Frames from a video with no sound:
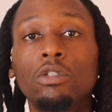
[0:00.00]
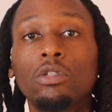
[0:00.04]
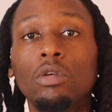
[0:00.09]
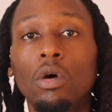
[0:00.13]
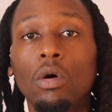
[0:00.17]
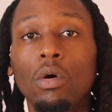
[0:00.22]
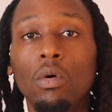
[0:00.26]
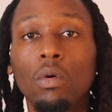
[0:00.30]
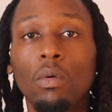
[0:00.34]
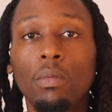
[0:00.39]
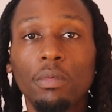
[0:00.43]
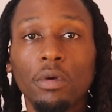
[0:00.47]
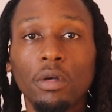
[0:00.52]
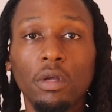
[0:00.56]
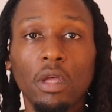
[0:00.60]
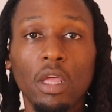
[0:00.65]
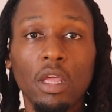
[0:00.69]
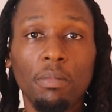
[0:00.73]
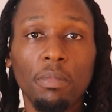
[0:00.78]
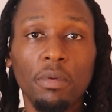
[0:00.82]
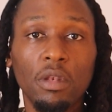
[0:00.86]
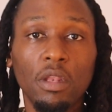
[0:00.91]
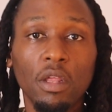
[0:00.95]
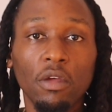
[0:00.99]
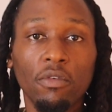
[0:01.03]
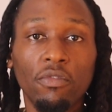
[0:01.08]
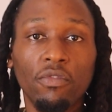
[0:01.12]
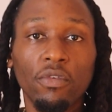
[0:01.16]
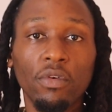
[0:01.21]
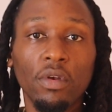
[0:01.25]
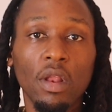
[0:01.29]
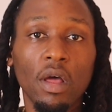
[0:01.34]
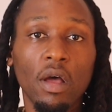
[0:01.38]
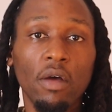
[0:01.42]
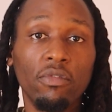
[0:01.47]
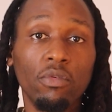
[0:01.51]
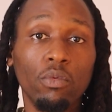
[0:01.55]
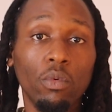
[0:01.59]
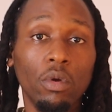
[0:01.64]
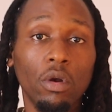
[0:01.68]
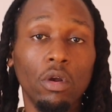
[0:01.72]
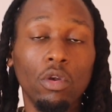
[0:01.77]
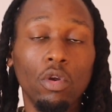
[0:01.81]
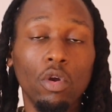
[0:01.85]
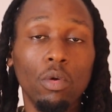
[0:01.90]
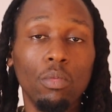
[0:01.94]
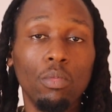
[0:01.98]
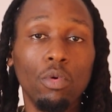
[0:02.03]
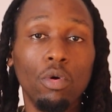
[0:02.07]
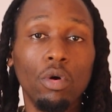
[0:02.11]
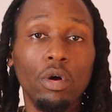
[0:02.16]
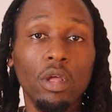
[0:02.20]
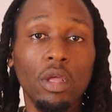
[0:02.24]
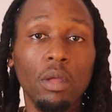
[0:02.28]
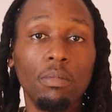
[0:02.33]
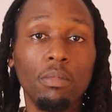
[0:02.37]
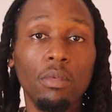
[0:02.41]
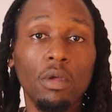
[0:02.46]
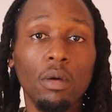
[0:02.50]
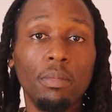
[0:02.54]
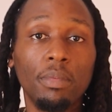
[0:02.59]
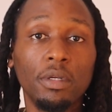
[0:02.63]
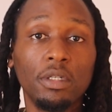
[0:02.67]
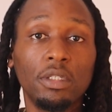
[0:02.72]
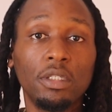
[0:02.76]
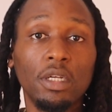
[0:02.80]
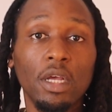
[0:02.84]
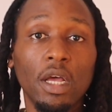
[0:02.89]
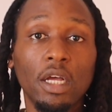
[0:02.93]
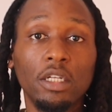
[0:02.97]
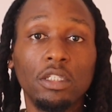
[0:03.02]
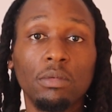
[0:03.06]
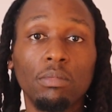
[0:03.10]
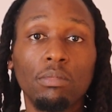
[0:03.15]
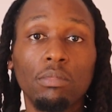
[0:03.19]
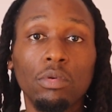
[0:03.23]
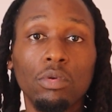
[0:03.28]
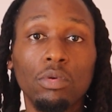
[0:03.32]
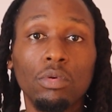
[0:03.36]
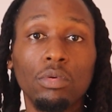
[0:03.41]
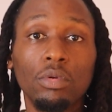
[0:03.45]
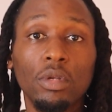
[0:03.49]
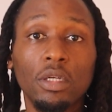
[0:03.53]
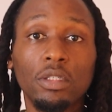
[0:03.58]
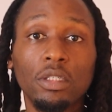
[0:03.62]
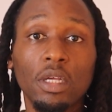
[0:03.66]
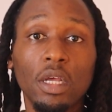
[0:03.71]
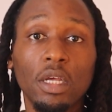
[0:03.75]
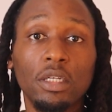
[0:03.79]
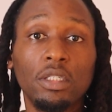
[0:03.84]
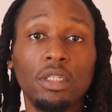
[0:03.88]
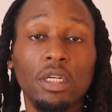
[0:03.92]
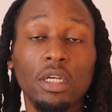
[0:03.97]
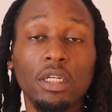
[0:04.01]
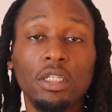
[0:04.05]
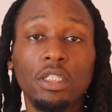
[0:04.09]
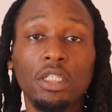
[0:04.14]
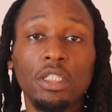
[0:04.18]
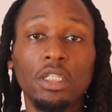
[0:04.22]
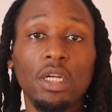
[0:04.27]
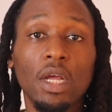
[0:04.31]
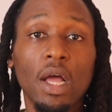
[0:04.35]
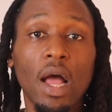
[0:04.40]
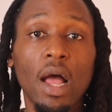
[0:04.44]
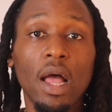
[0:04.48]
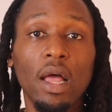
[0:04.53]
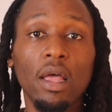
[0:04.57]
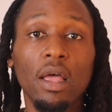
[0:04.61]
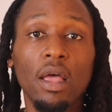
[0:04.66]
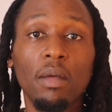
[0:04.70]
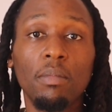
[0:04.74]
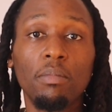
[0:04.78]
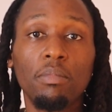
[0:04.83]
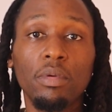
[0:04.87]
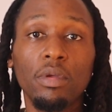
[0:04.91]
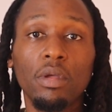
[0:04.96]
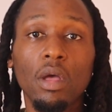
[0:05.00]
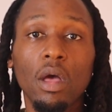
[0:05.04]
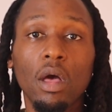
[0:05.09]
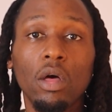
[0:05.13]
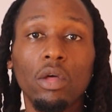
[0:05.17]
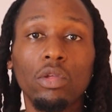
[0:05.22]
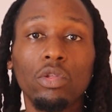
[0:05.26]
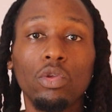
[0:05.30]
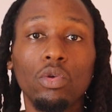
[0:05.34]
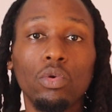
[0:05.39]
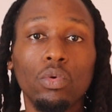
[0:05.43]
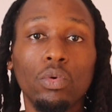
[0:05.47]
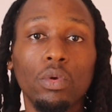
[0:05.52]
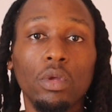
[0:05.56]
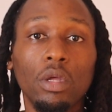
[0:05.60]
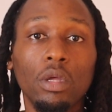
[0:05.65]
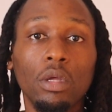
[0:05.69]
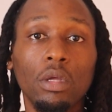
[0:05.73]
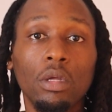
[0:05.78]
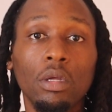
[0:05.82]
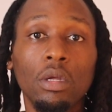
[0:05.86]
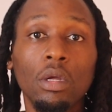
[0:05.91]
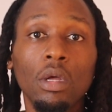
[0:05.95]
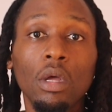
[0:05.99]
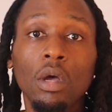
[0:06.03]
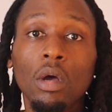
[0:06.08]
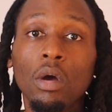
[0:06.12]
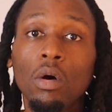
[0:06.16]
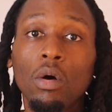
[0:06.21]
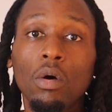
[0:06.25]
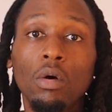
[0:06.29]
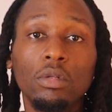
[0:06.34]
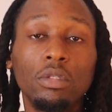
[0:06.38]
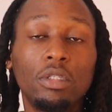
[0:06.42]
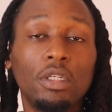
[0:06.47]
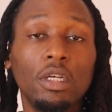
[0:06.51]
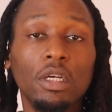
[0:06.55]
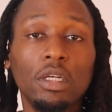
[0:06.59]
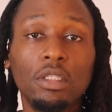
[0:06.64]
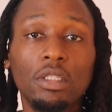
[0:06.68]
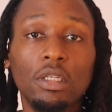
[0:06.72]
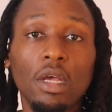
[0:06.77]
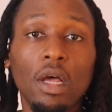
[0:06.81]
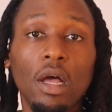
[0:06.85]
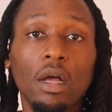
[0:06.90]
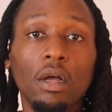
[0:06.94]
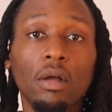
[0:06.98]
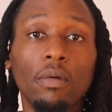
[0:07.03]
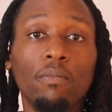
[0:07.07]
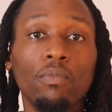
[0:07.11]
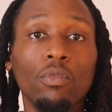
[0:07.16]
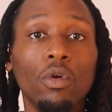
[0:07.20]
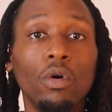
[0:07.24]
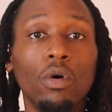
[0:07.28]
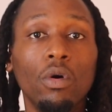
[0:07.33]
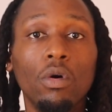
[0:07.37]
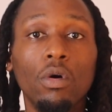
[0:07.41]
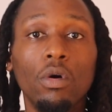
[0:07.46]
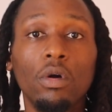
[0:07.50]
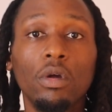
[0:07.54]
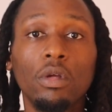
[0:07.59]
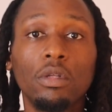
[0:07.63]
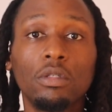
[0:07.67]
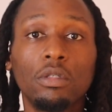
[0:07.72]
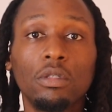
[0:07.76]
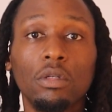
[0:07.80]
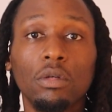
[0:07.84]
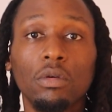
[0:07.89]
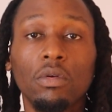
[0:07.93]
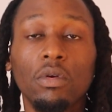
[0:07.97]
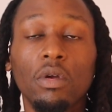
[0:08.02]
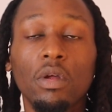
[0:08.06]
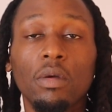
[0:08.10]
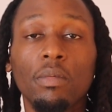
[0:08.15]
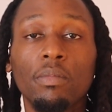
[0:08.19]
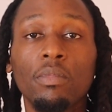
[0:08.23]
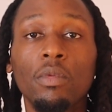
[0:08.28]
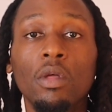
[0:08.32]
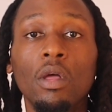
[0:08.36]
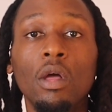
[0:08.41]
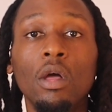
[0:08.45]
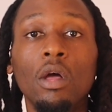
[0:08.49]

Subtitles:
So I'm going to keep it there for now. If you want to learn more, hit me up at SaginBlue. That's SaginBlue on TikTok or Instagram.